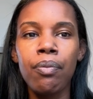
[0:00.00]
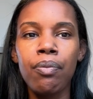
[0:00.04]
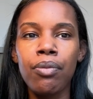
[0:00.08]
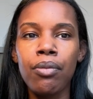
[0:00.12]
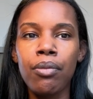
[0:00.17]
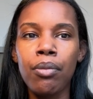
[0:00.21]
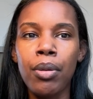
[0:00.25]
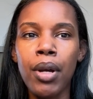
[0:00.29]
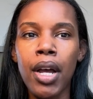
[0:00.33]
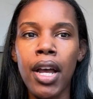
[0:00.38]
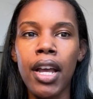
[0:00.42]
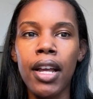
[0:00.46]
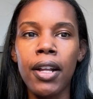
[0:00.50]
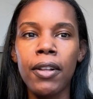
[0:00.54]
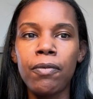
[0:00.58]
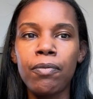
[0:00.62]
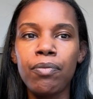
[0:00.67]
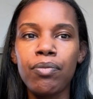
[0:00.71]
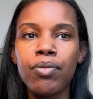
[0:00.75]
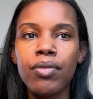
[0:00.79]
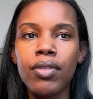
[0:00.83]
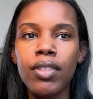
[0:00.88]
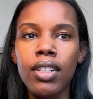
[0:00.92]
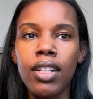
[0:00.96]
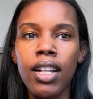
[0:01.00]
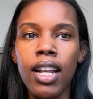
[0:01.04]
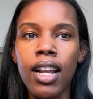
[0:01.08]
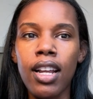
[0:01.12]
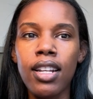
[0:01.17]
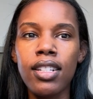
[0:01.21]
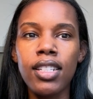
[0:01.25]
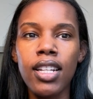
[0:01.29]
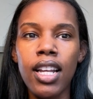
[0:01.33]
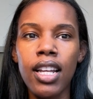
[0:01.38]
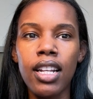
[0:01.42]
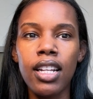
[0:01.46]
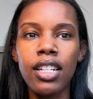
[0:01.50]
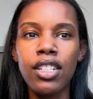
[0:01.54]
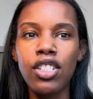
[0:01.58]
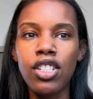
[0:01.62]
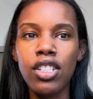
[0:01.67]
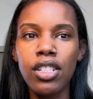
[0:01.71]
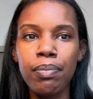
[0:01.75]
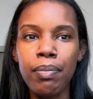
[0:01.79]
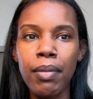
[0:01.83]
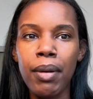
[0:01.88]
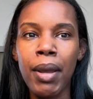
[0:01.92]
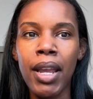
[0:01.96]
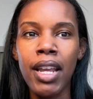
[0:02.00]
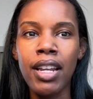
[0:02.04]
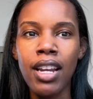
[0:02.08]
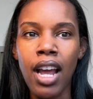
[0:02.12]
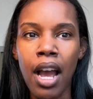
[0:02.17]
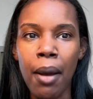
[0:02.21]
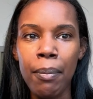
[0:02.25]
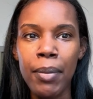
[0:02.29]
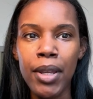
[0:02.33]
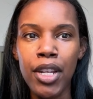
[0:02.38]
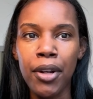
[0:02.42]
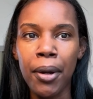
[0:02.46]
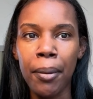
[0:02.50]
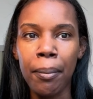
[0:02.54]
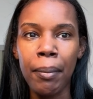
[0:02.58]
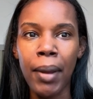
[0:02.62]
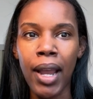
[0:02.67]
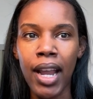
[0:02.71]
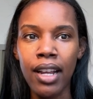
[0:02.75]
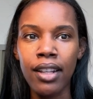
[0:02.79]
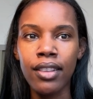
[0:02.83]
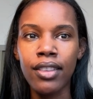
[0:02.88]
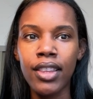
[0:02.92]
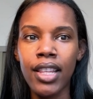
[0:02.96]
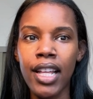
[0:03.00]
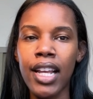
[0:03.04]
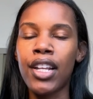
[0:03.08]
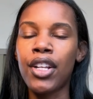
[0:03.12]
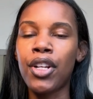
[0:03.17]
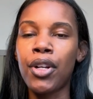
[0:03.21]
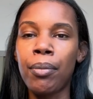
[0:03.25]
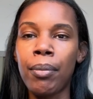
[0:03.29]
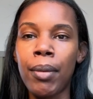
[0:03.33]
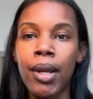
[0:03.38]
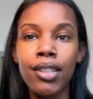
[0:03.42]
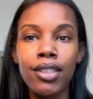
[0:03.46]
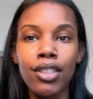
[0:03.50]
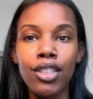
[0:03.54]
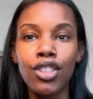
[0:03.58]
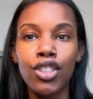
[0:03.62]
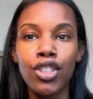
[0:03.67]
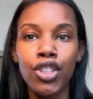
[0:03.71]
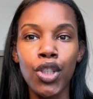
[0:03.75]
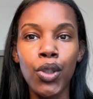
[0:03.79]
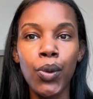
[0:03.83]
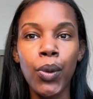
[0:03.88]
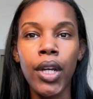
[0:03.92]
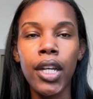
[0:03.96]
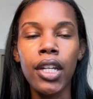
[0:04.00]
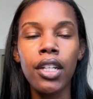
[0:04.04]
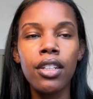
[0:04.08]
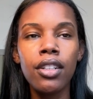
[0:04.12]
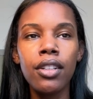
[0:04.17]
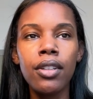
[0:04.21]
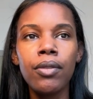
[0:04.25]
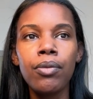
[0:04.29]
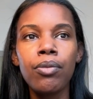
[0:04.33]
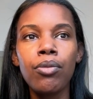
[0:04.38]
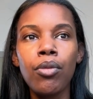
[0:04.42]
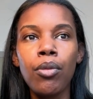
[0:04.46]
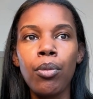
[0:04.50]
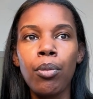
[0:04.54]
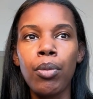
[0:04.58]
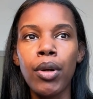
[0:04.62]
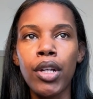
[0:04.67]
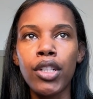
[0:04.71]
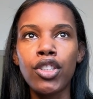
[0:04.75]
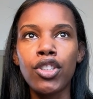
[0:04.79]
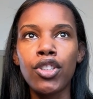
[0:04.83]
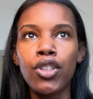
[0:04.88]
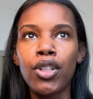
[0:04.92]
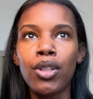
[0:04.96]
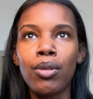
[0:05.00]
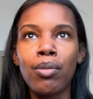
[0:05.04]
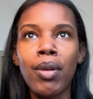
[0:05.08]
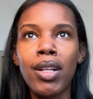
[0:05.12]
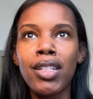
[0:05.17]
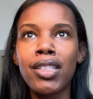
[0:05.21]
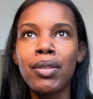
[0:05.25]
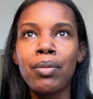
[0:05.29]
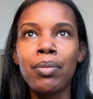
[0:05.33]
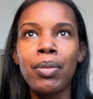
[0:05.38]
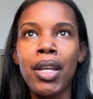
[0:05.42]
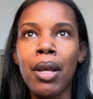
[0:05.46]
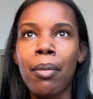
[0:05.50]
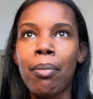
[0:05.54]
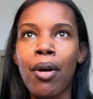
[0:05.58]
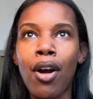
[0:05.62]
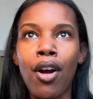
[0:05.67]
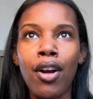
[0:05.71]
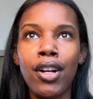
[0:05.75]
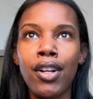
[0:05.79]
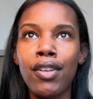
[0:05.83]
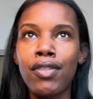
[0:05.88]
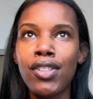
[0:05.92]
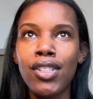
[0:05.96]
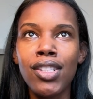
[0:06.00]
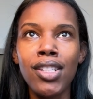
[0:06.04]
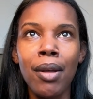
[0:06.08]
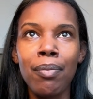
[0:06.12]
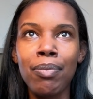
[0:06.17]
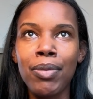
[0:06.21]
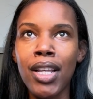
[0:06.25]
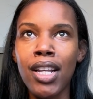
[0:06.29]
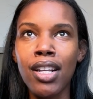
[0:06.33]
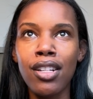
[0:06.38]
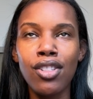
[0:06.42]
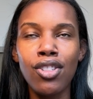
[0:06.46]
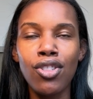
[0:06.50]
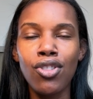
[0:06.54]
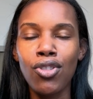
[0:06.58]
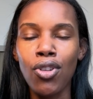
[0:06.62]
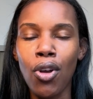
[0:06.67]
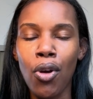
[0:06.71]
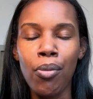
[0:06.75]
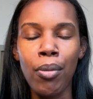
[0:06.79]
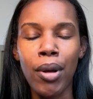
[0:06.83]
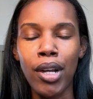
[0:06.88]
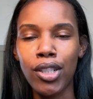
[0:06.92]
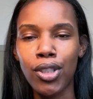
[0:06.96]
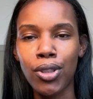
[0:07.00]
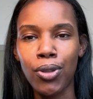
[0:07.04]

But like I said, it just may not be your main thing. You're meant to do it, but you're meant to be a part of something so much